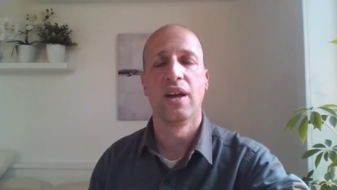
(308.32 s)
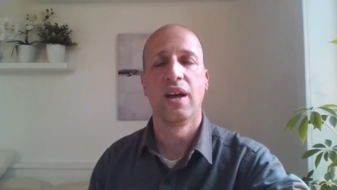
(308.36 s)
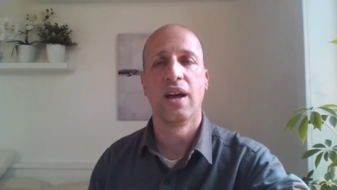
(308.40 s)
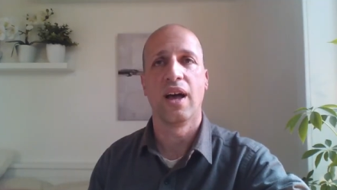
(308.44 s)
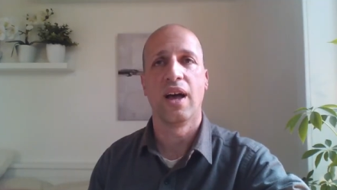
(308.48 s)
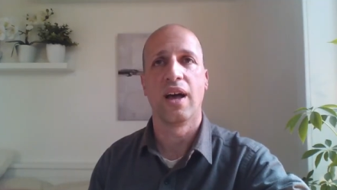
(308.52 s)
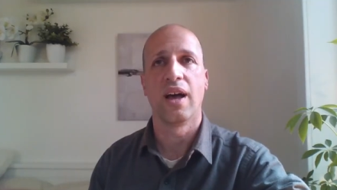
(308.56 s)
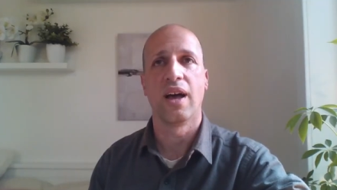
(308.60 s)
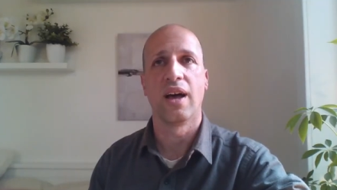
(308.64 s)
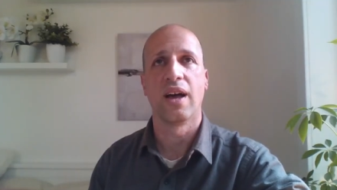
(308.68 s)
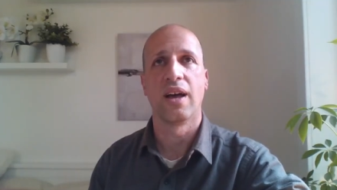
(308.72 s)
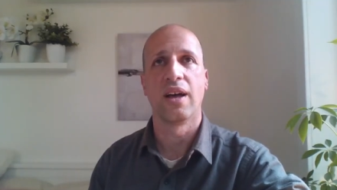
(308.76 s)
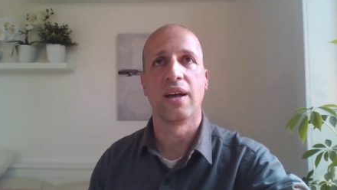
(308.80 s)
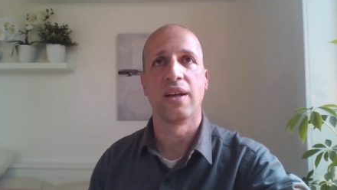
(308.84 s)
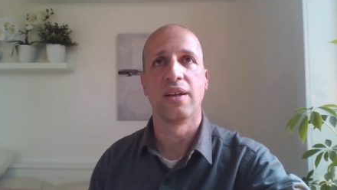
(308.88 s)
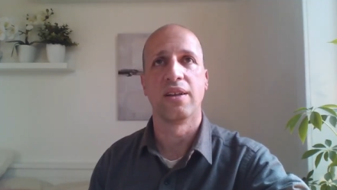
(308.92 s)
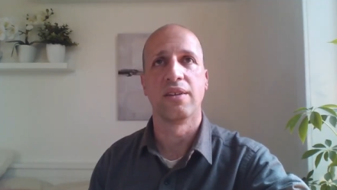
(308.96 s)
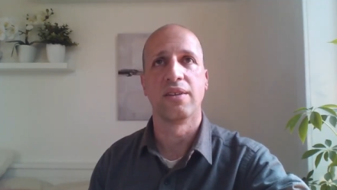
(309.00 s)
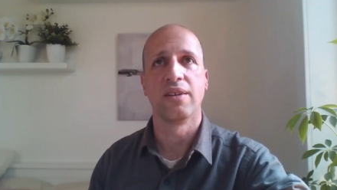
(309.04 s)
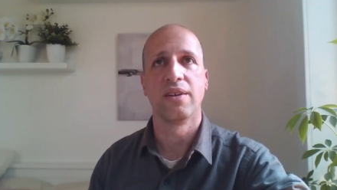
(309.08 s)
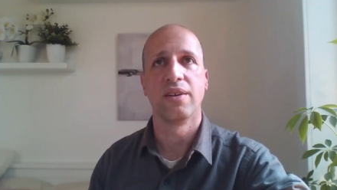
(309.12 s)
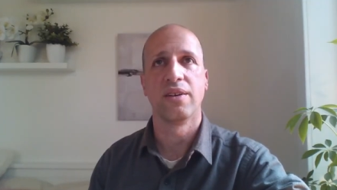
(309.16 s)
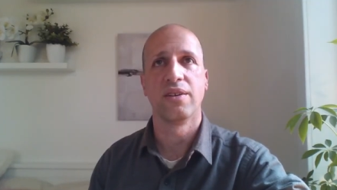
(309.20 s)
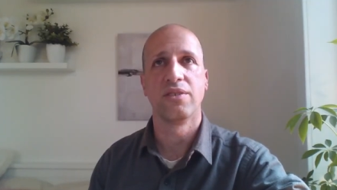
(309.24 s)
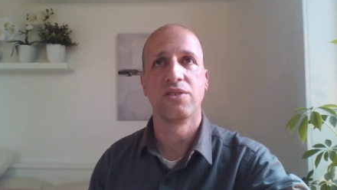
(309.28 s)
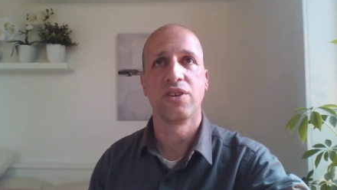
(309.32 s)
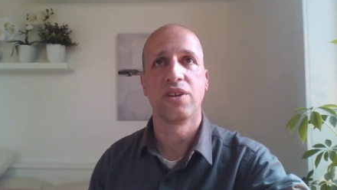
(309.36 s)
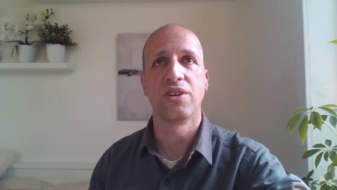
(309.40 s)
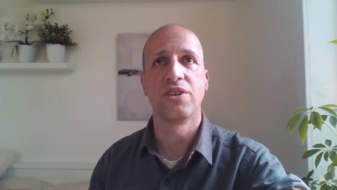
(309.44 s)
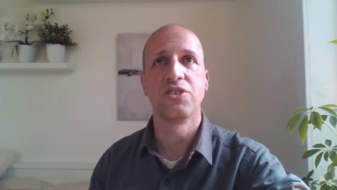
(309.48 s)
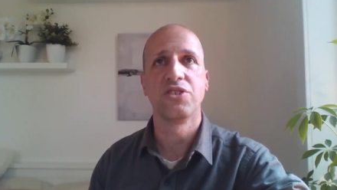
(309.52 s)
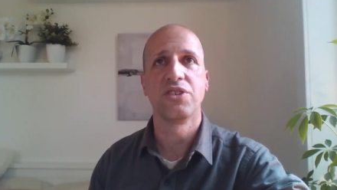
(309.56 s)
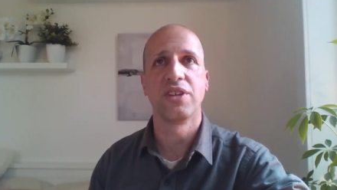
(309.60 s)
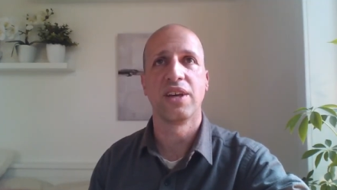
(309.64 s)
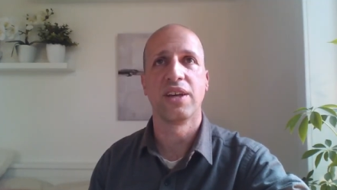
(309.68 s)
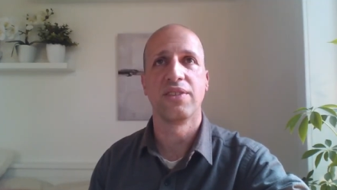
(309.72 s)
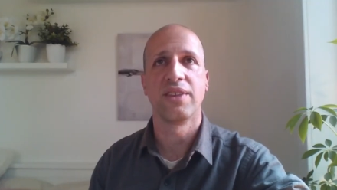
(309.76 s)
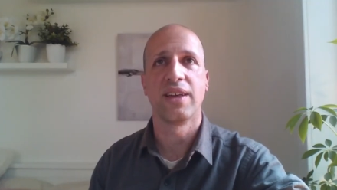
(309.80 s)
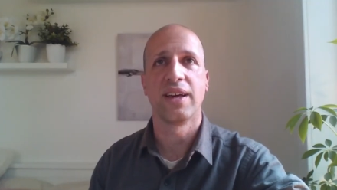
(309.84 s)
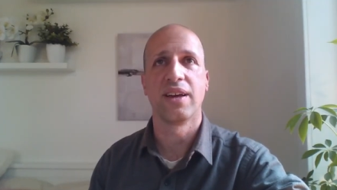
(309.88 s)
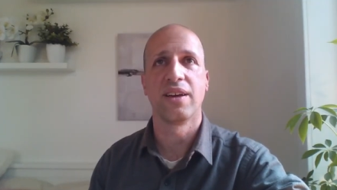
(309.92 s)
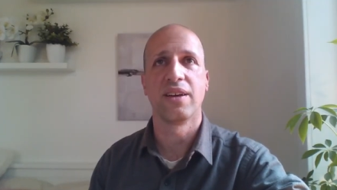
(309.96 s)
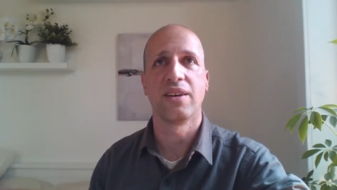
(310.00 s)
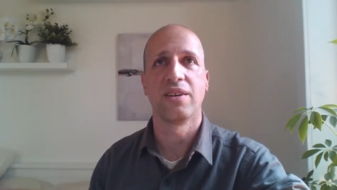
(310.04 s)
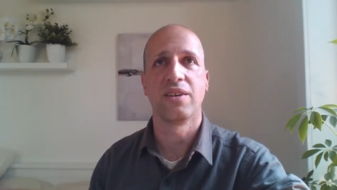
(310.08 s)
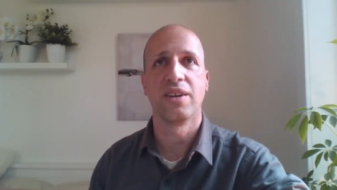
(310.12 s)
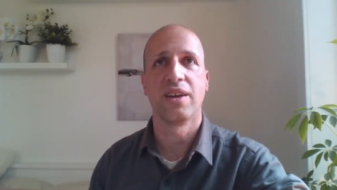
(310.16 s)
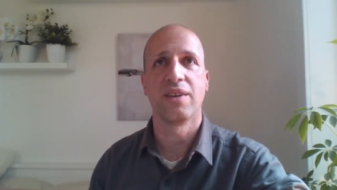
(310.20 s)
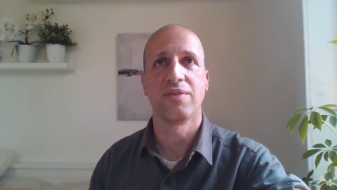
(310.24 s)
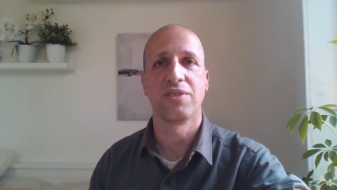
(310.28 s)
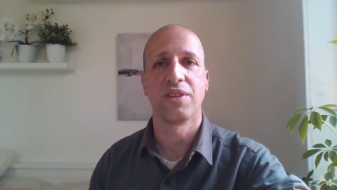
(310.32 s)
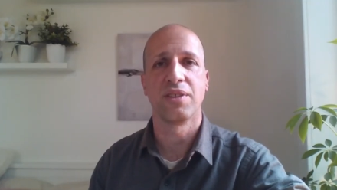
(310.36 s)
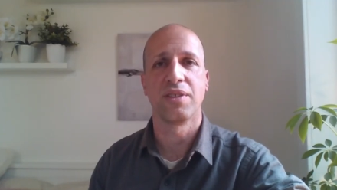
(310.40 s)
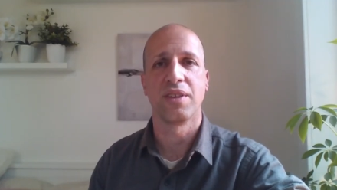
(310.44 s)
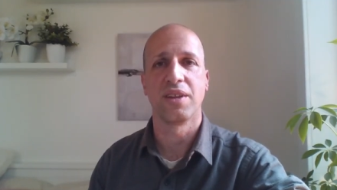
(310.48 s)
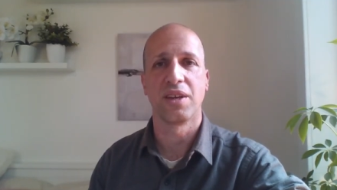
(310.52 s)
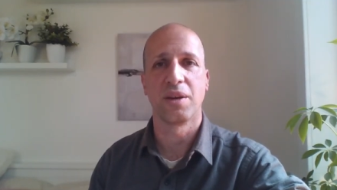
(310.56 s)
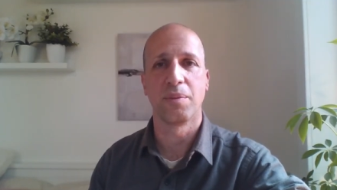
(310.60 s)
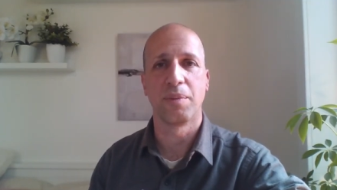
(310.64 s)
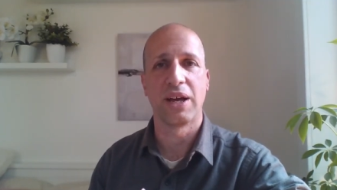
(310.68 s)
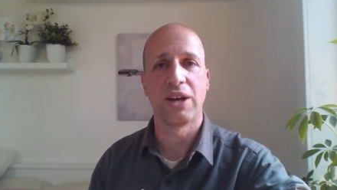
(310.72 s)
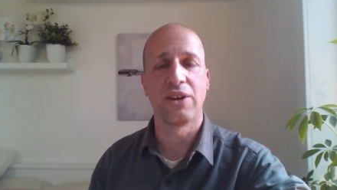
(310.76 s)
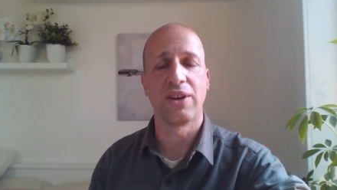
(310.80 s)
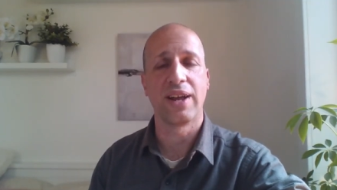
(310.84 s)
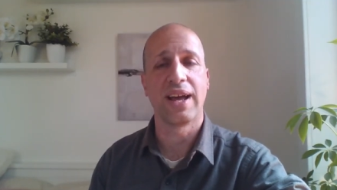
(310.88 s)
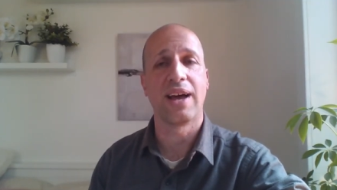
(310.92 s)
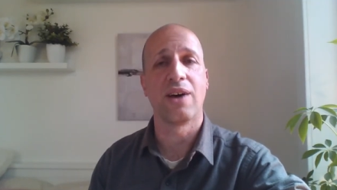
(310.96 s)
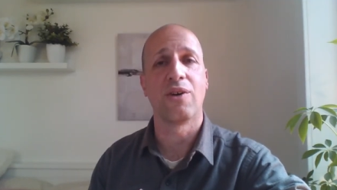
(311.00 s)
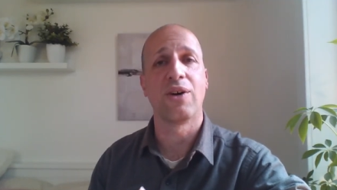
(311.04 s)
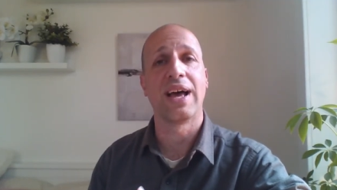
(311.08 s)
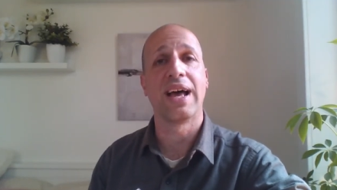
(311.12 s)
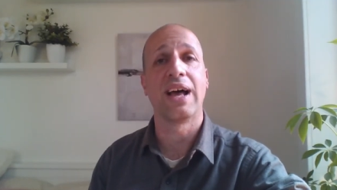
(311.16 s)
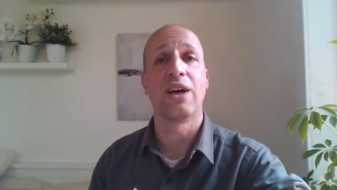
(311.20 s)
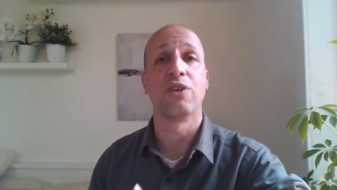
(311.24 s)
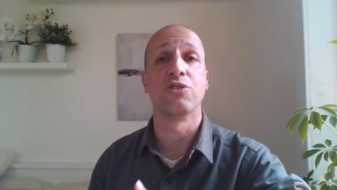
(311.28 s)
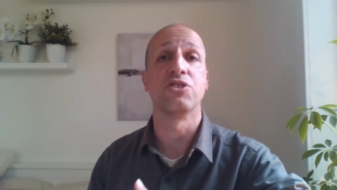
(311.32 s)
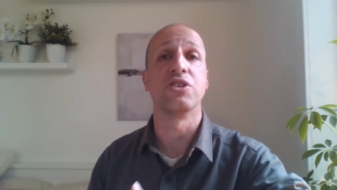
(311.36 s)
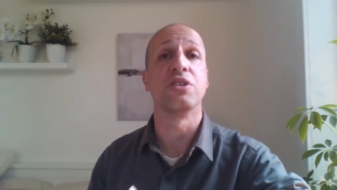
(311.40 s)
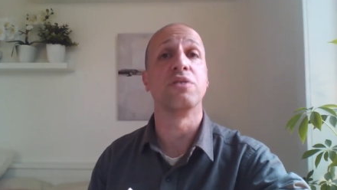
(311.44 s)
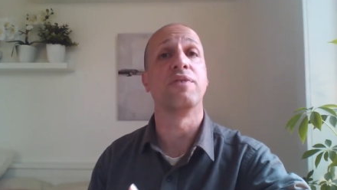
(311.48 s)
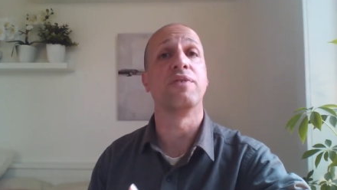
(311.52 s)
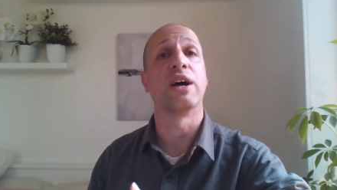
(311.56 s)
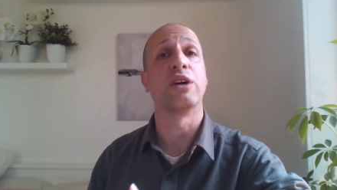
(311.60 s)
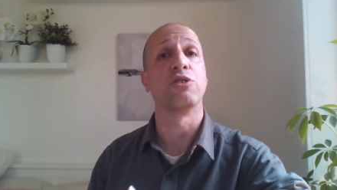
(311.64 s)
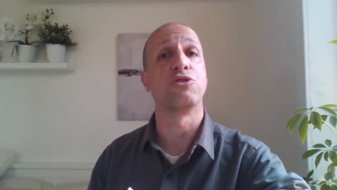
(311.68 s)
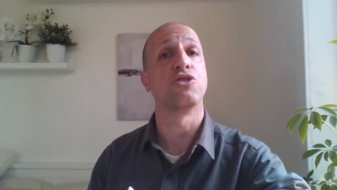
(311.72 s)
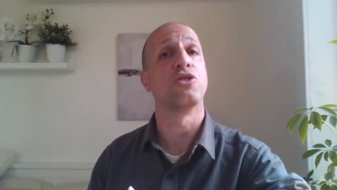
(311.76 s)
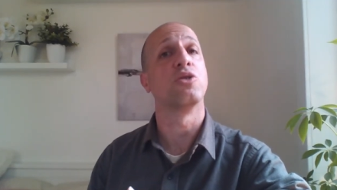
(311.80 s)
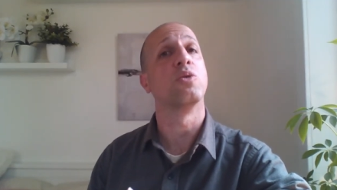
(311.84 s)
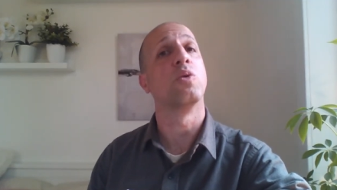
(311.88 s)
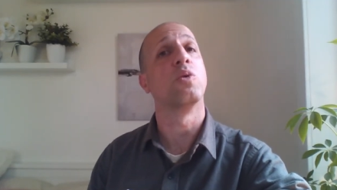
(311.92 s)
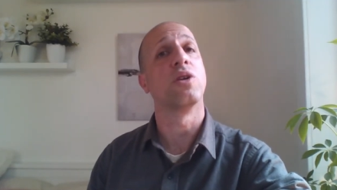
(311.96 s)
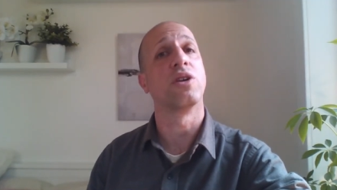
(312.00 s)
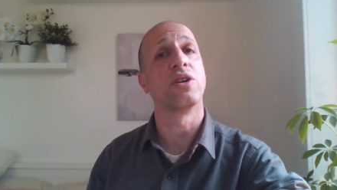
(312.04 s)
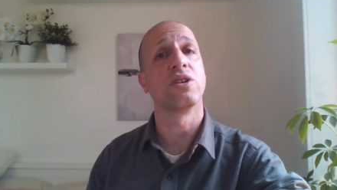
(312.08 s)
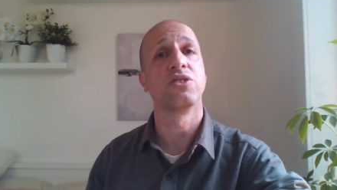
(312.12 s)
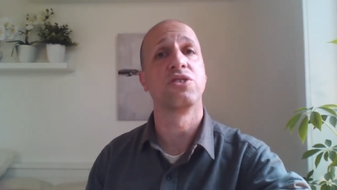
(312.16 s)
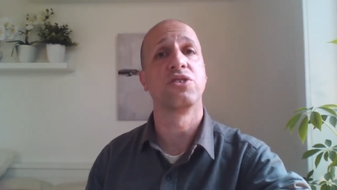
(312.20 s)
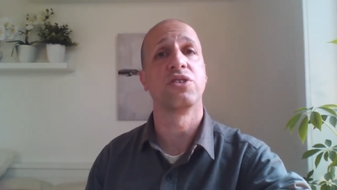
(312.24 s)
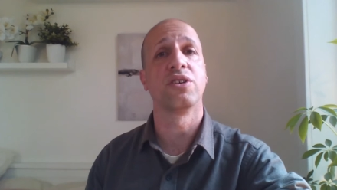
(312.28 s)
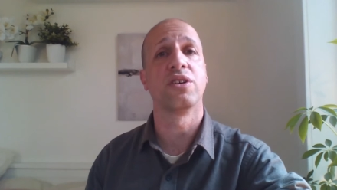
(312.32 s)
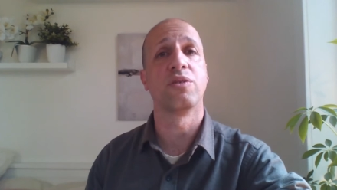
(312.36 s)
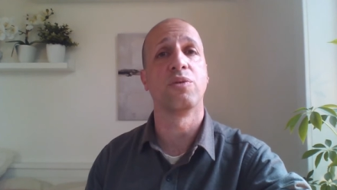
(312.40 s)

uh, to understand that, you have to think about how a housing voucher works.